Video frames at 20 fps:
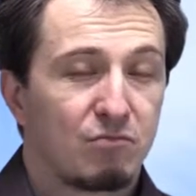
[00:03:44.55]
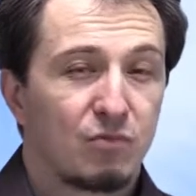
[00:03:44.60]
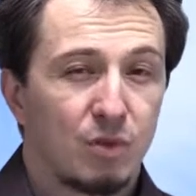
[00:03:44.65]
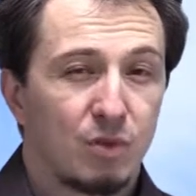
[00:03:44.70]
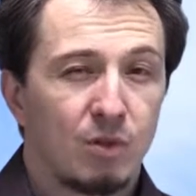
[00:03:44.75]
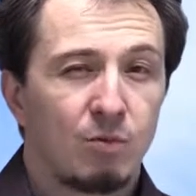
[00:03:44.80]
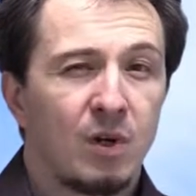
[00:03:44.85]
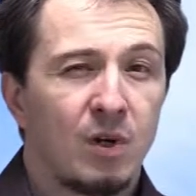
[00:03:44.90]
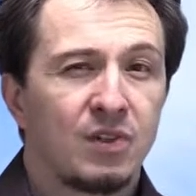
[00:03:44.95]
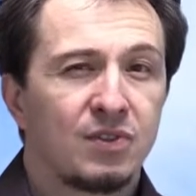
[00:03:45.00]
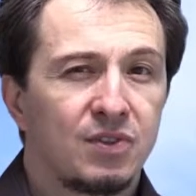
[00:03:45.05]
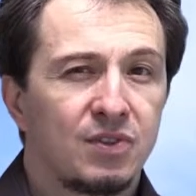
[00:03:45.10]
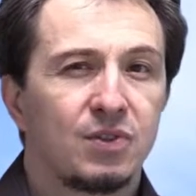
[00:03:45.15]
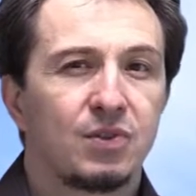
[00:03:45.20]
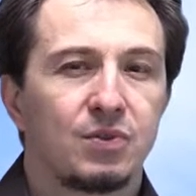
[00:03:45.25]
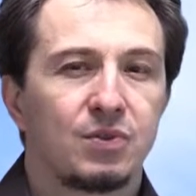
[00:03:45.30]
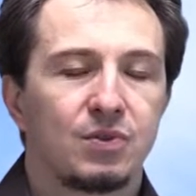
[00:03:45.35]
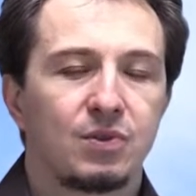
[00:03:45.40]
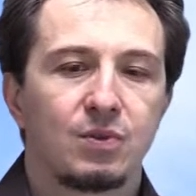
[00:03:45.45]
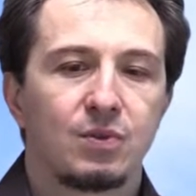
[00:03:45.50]
to the world
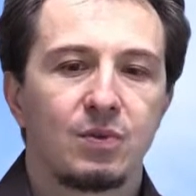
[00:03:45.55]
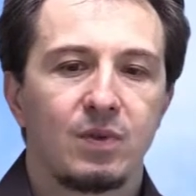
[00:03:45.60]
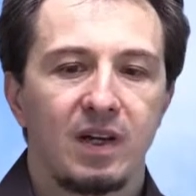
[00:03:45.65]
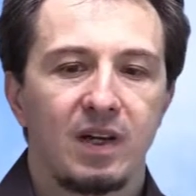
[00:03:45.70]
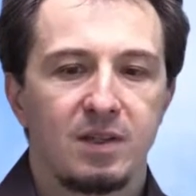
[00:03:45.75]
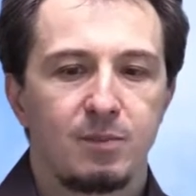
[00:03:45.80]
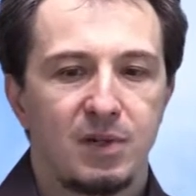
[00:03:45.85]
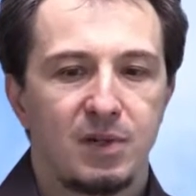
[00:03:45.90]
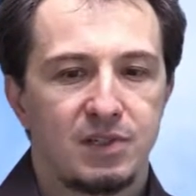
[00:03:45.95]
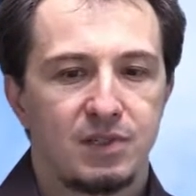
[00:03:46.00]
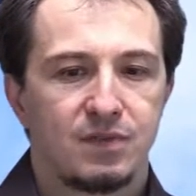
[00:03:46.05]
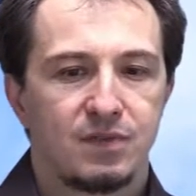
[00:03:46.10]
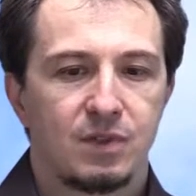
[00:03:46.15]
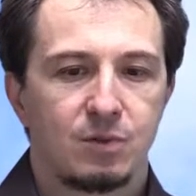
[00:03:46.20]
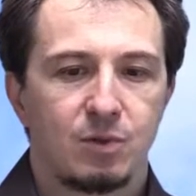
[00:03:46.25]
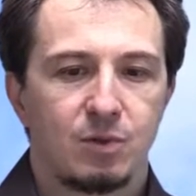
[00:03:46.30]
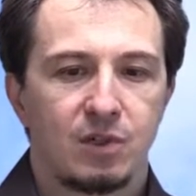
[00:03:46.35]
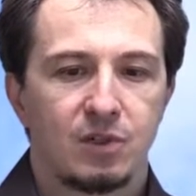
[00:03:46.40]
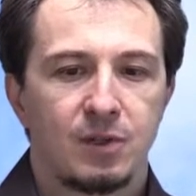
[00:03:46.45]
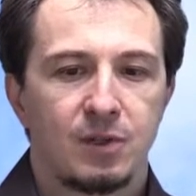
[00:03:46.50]
too, to other parts of
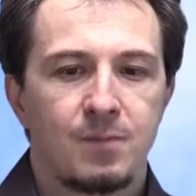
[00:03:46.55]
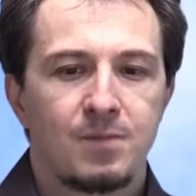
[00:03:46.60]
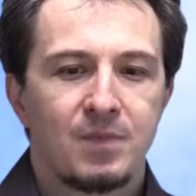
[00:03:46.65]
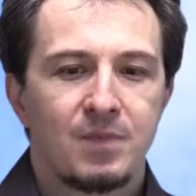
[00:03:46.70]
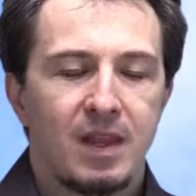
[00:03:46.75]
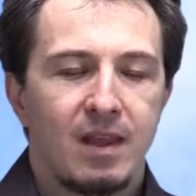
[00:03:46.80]
the world.